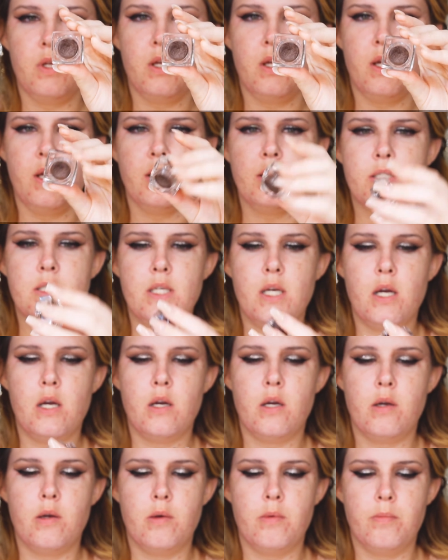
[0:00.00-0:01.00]
It's
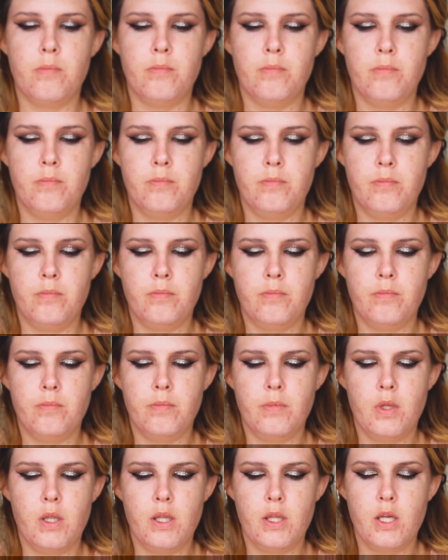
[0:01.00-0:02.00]

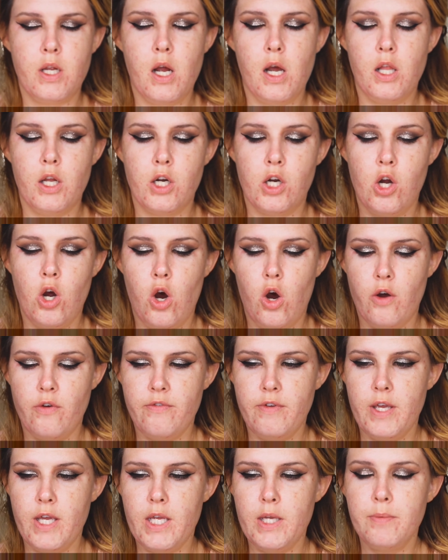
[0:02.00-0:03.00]
in the color
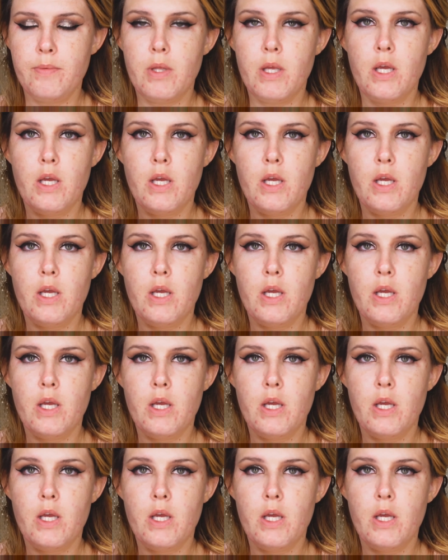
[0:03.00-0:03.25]
Coffee,